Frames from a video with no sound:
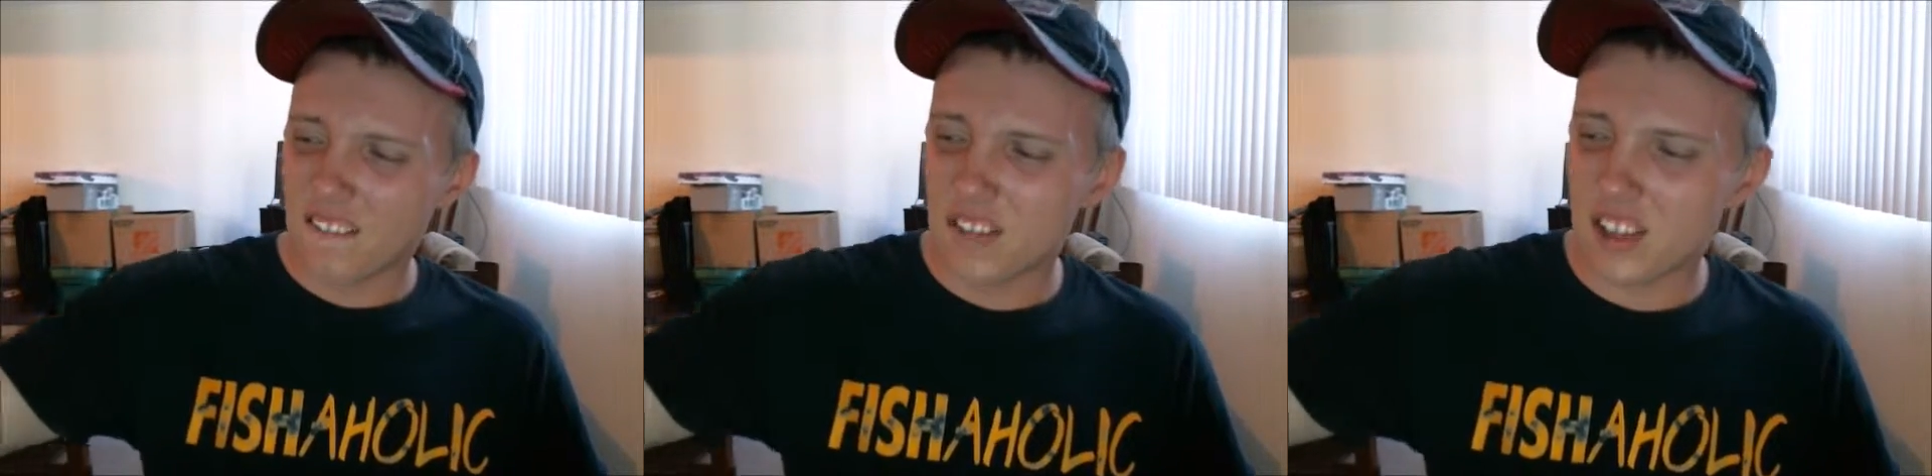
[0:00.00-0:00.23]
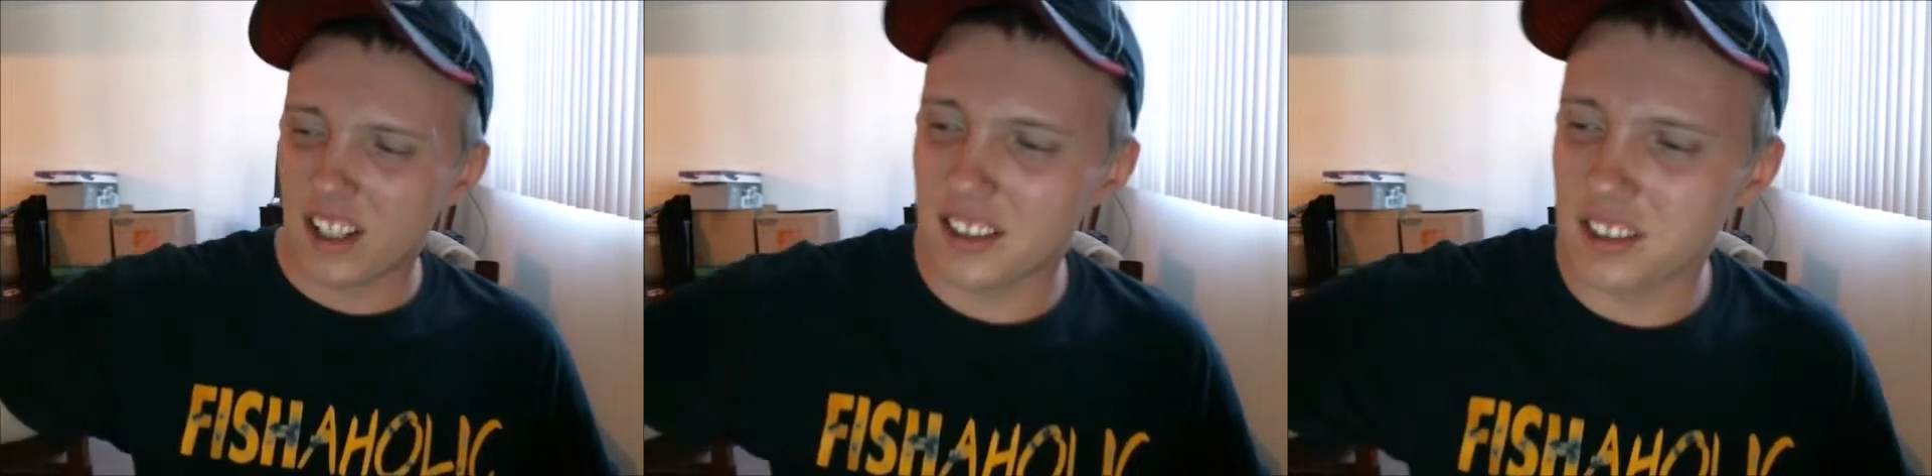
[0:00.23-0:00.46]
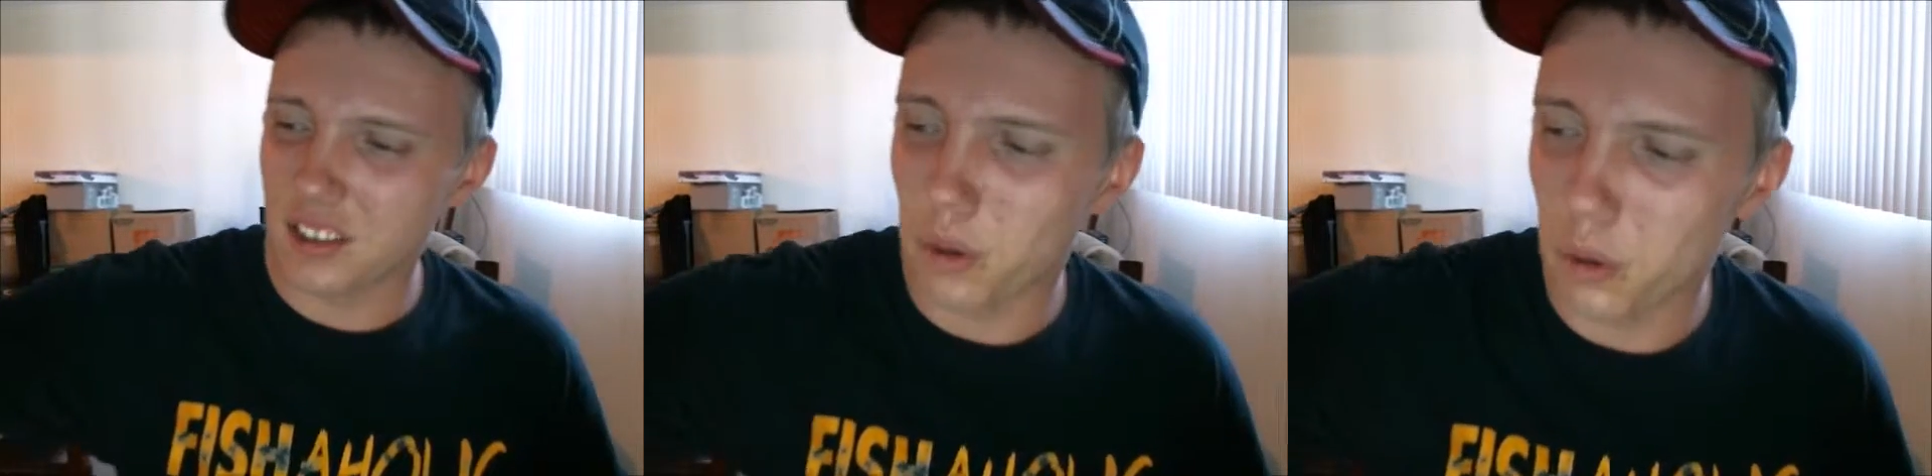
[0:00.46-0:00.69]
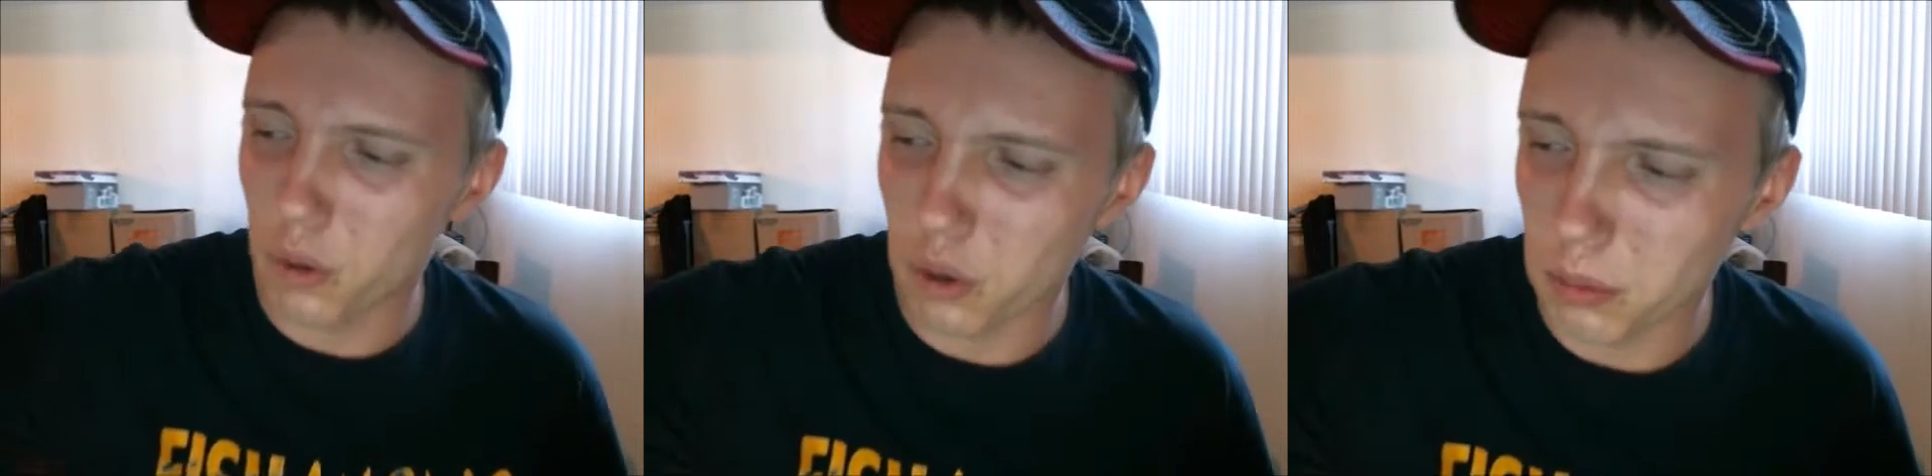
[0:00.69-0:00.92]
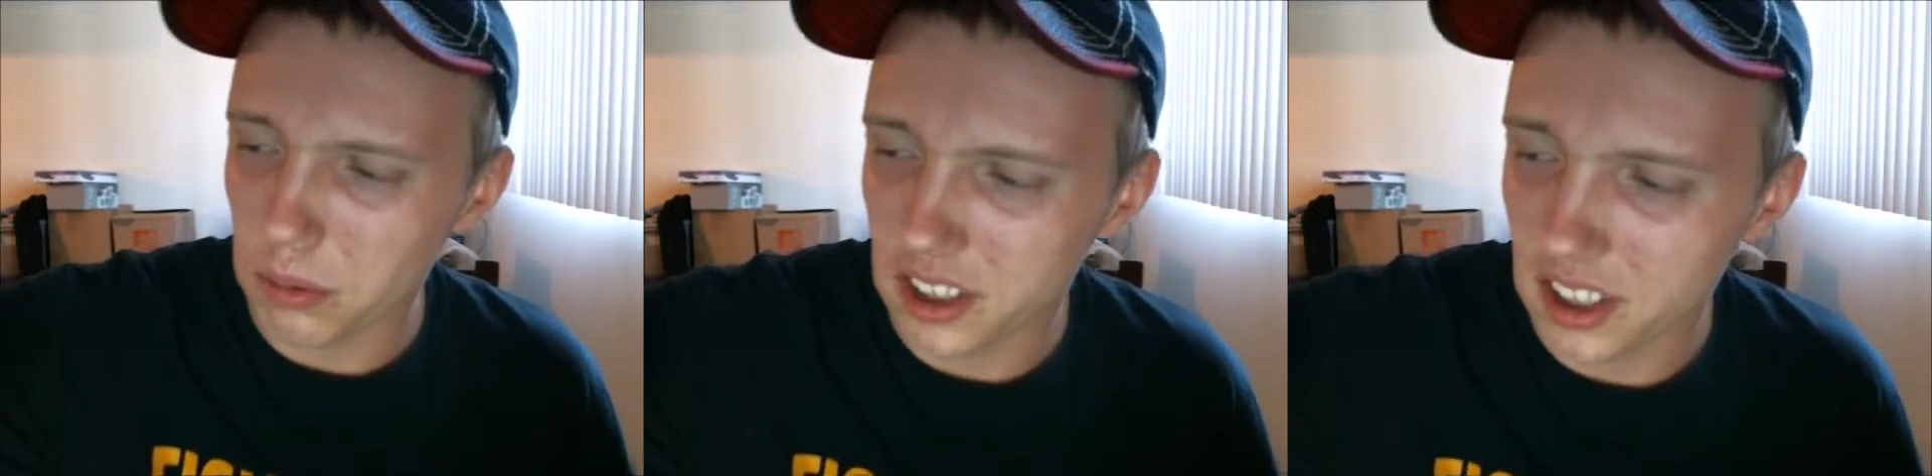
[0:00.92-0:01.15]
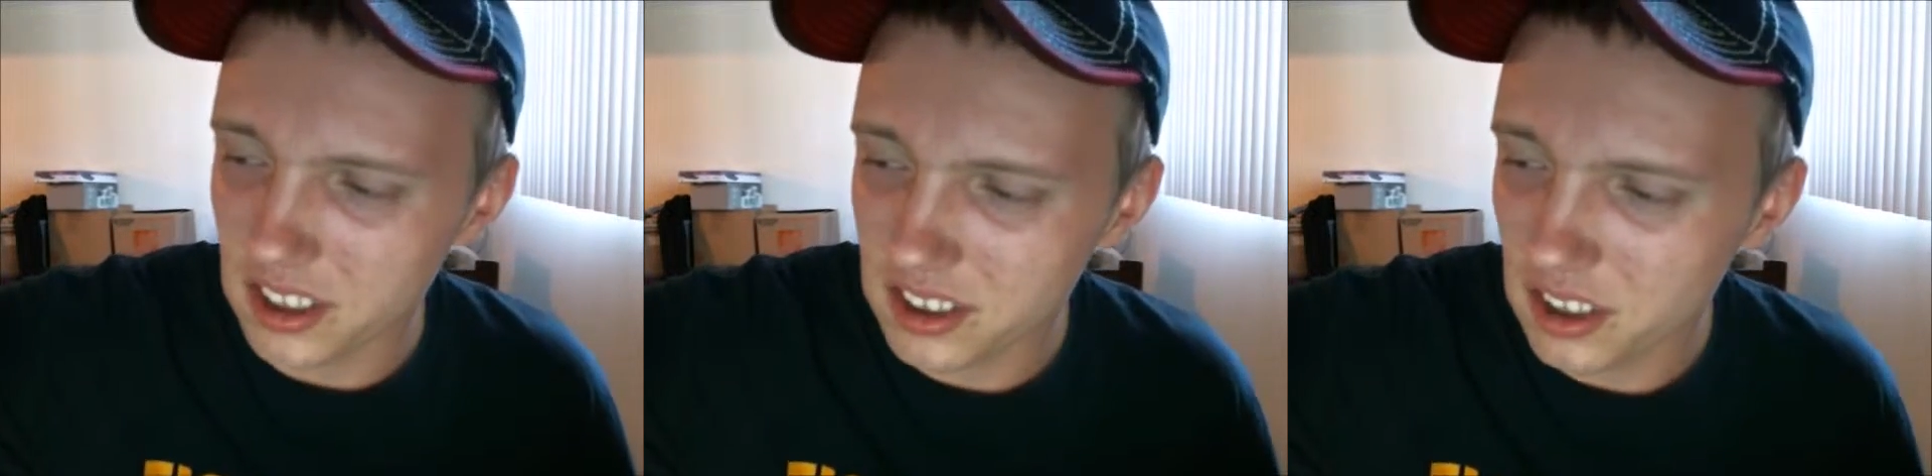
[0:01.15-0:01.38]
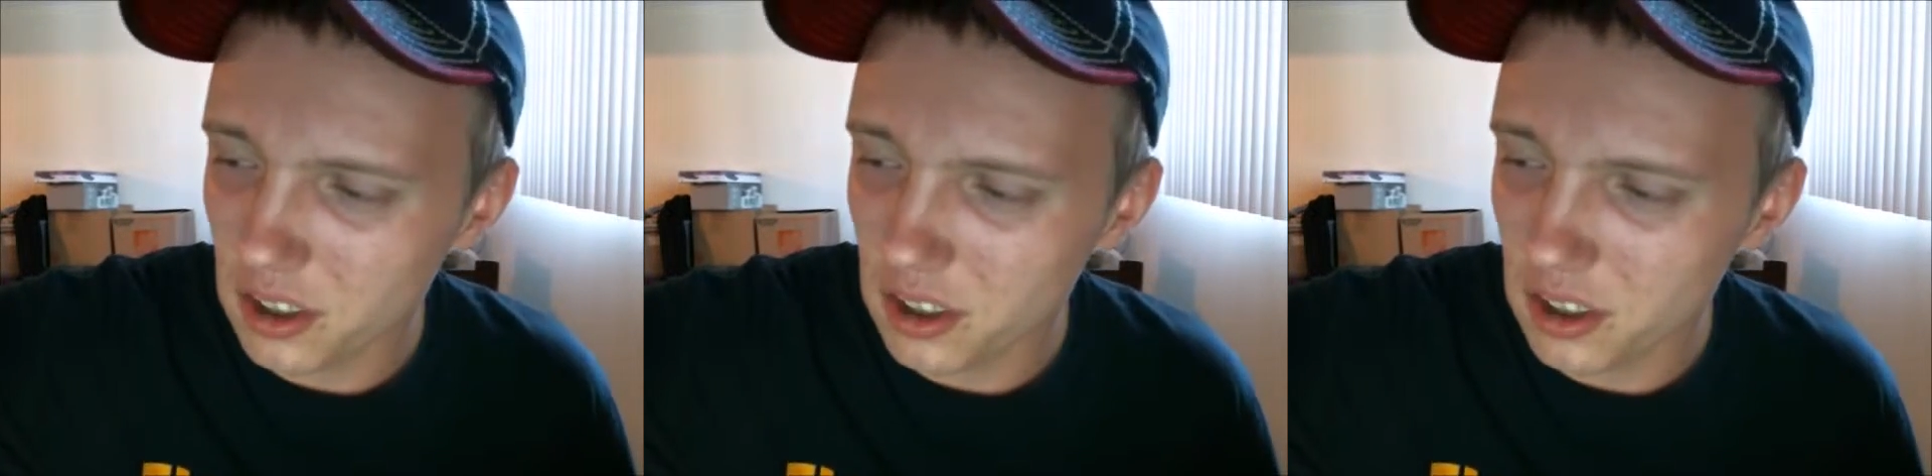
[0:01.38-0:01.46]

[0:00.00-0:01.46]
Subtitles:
That is a horrible taste.